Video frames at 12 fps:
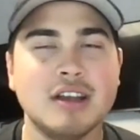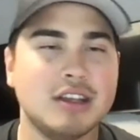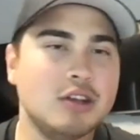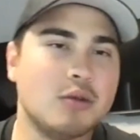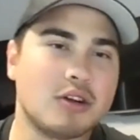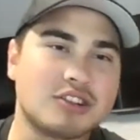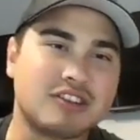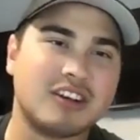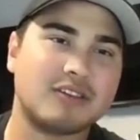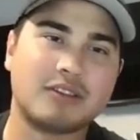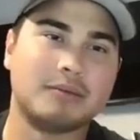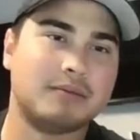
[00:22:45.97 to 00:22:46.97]
you are
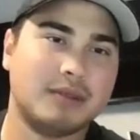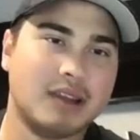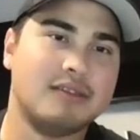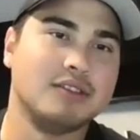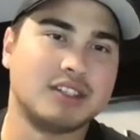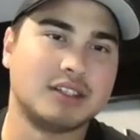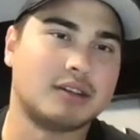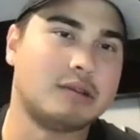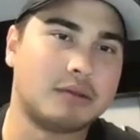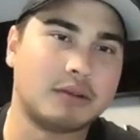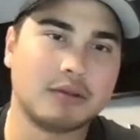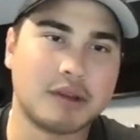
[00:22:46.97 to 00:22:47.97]
starting from level 0
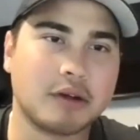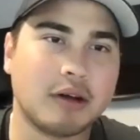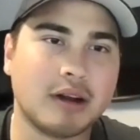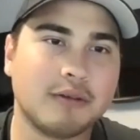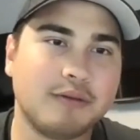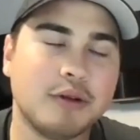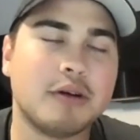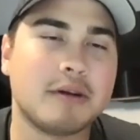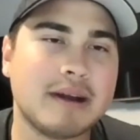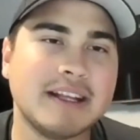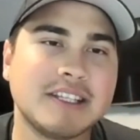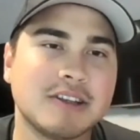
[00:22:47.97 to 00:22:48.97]
or the ground floor, right?